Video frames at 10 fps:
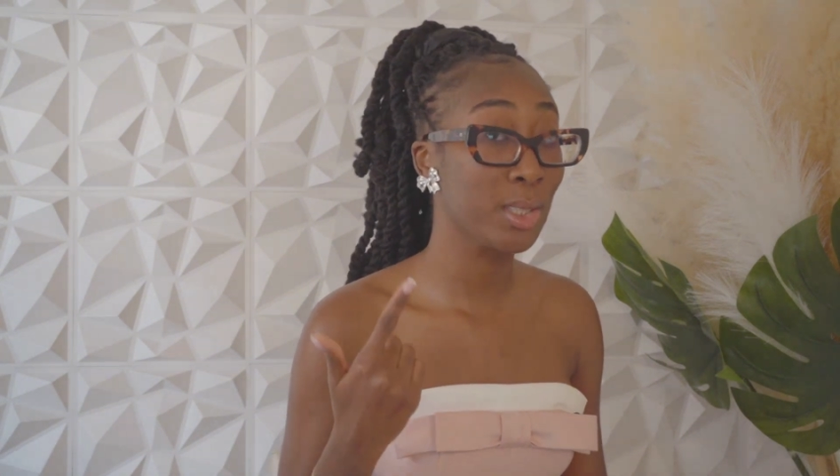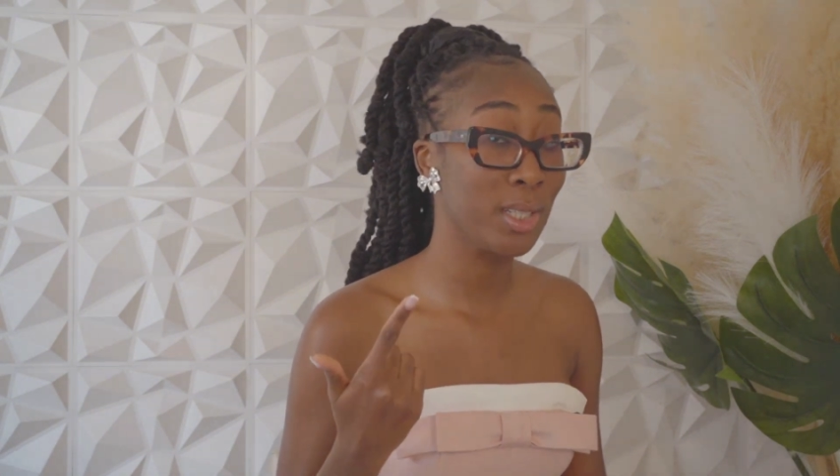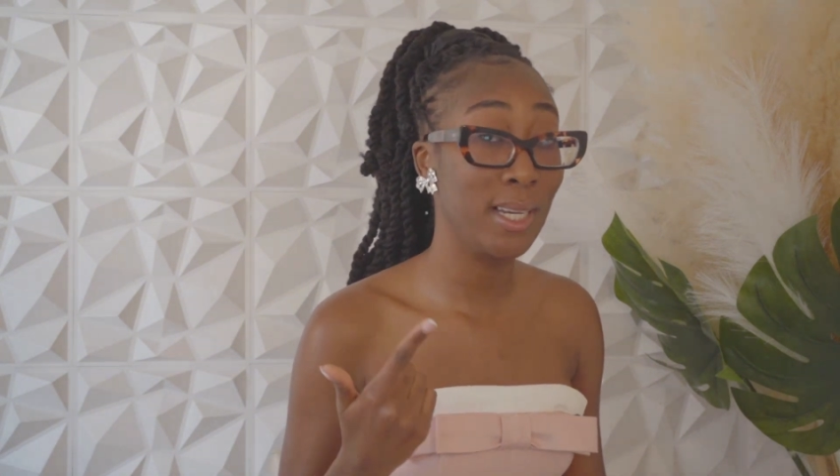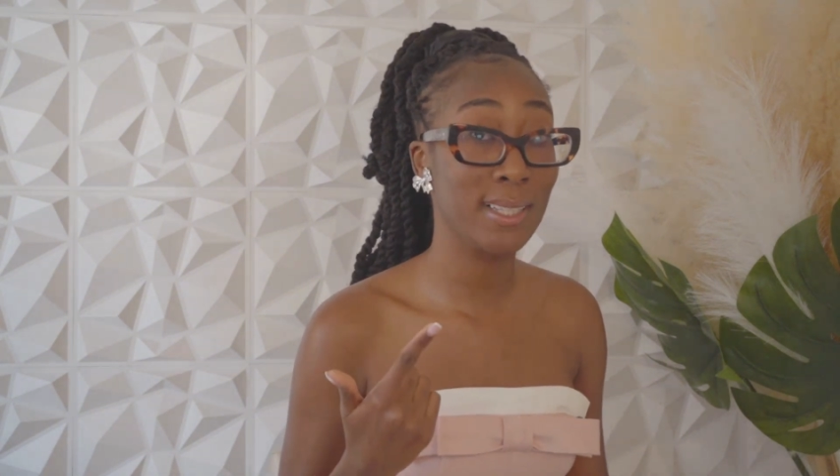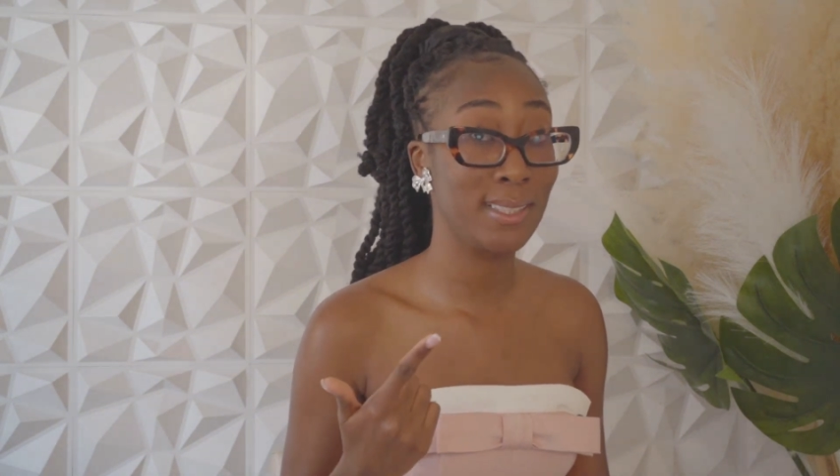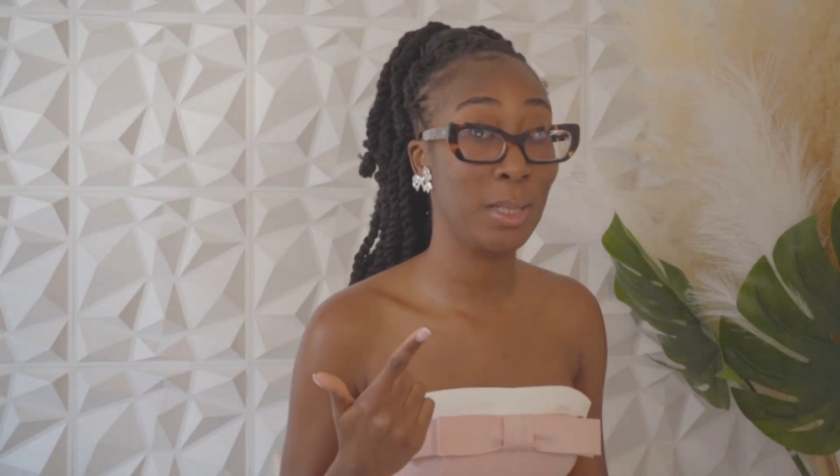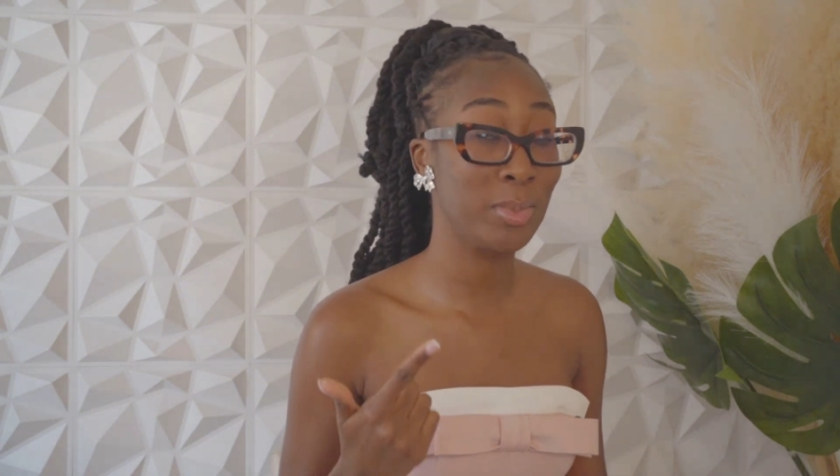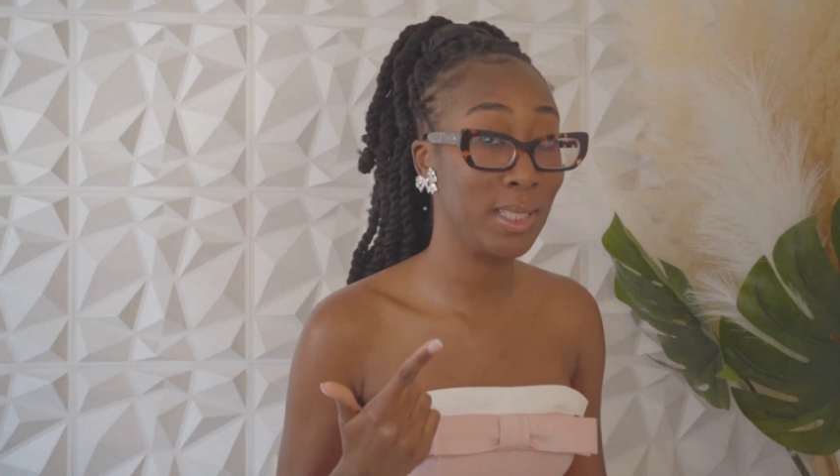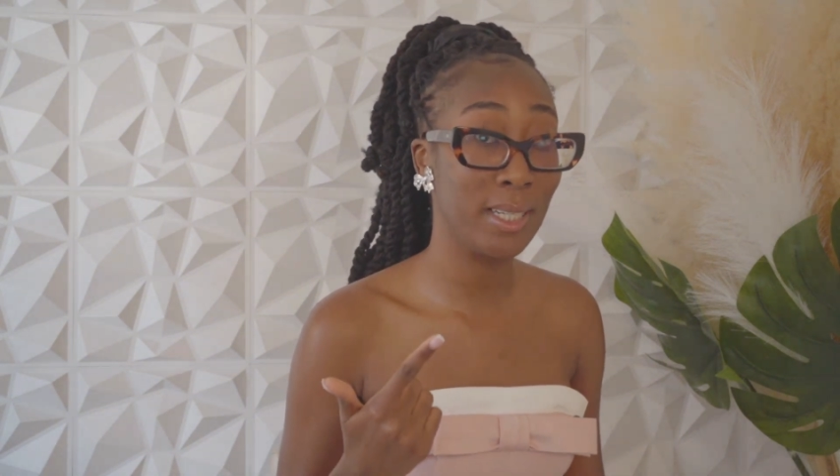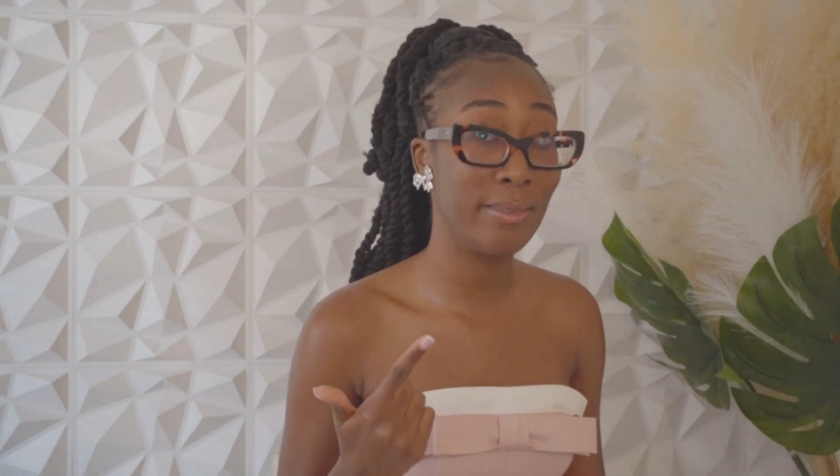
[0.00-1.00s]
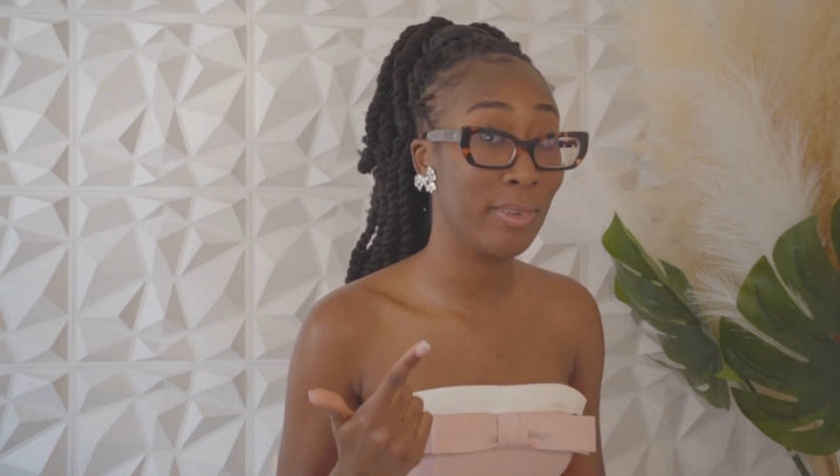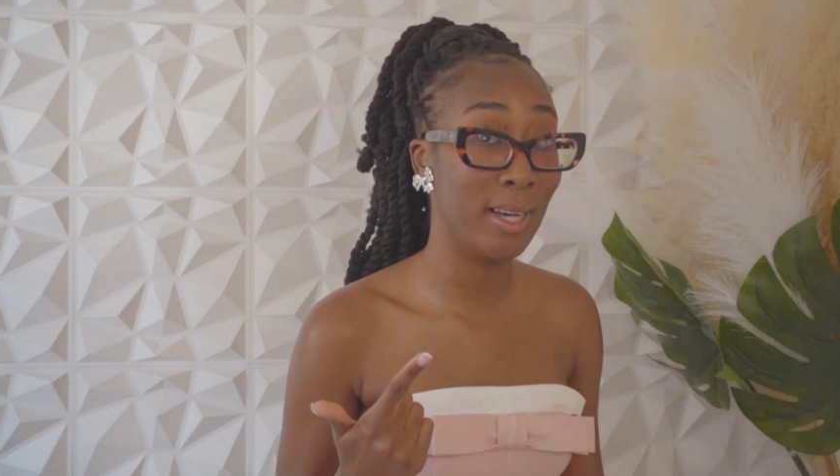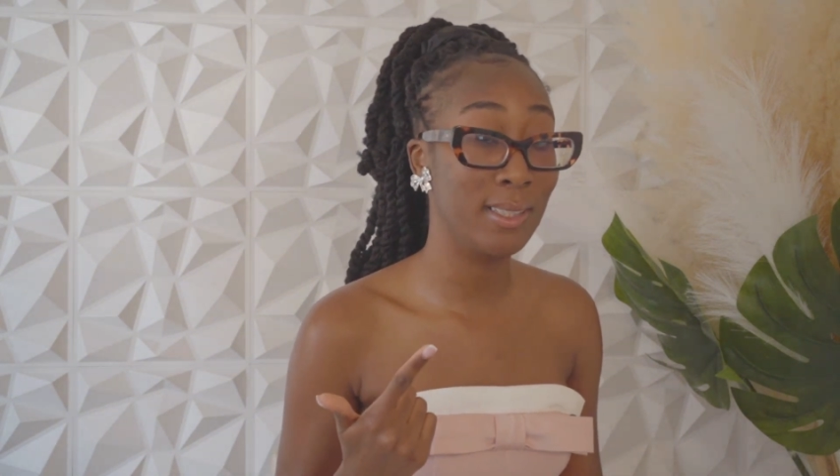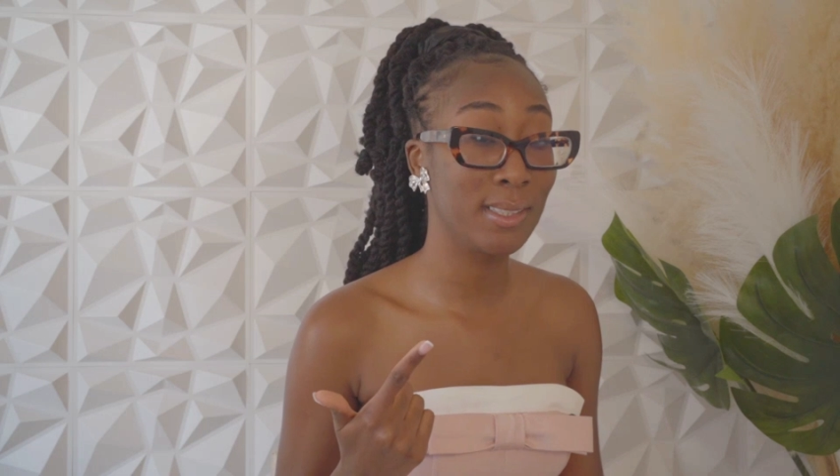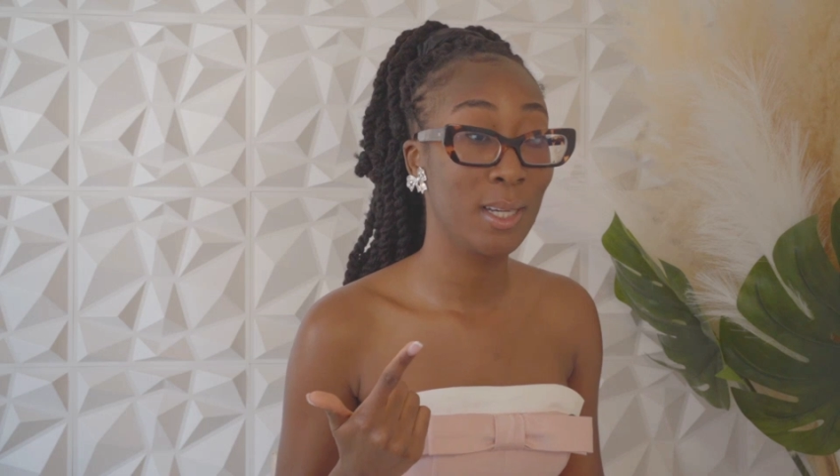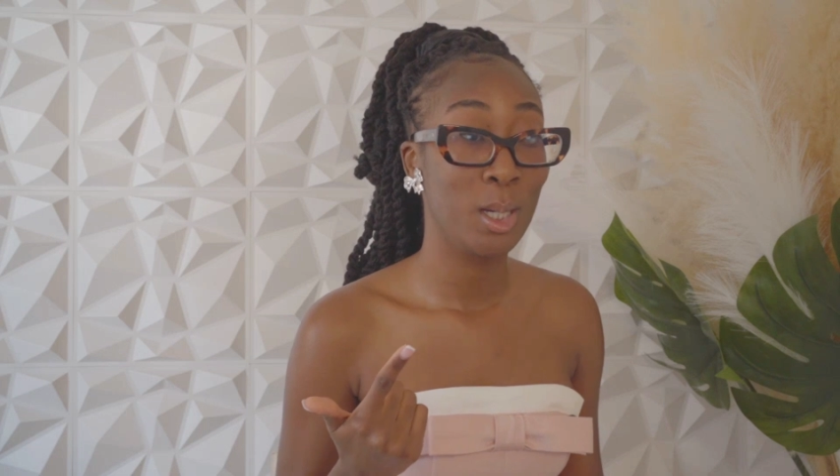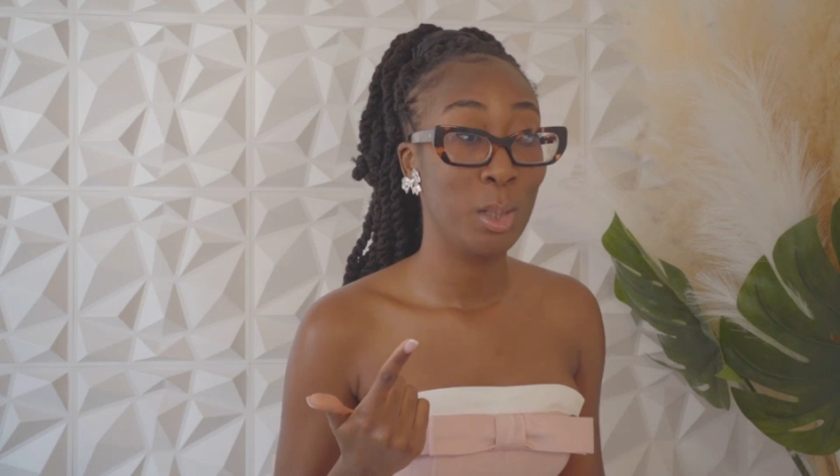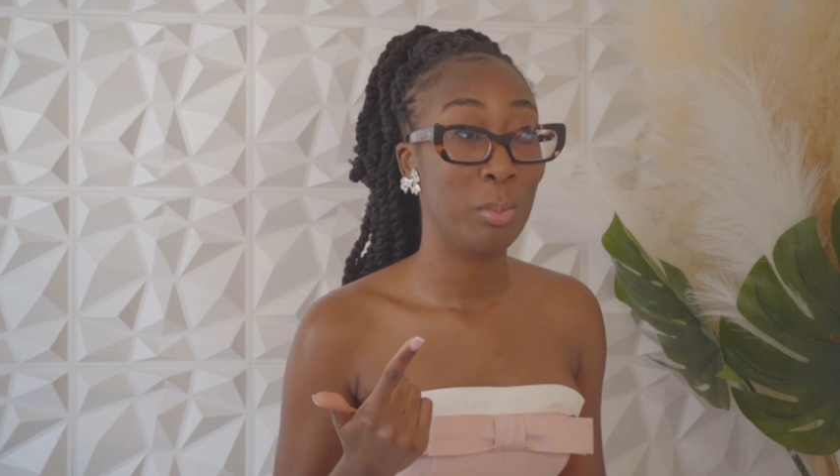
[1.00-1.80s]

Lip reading: actually accepting invites,